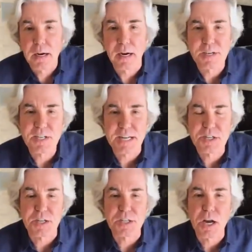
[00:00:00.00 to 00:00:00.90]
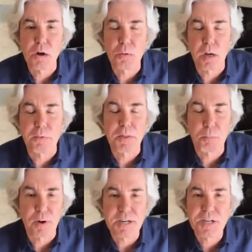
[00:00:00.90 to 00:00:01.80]
uh, sets the tone of the
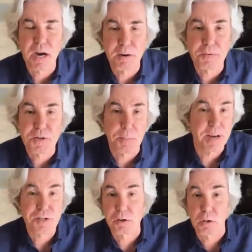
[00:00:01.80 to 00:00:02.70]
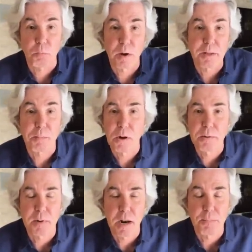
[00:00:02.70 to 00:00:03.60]
press conference based on what the
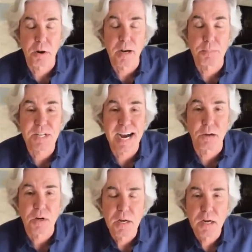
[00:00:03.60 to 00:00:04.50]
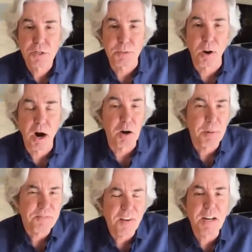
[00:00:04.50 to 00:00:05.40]
number comes out tomorrow.
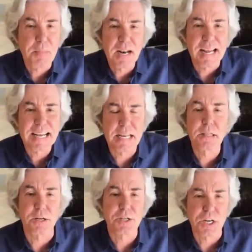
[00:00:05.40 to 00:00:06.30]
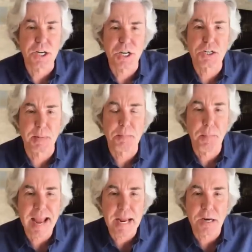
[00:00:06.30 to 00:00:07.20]
But fundamentally, I think the decision has been
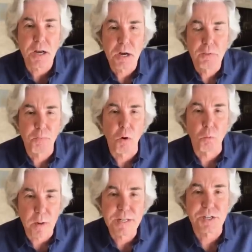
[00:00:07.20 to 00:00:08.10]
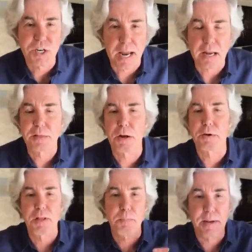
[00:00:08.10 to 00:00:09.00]
made for Wednesday. They're
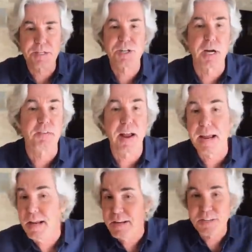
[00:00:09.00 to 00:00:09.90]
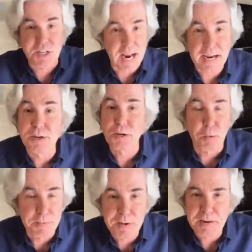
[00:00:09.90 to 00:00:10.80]
in the midst of a second
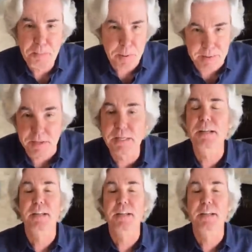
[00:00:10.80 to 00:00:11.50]
derivative pivot.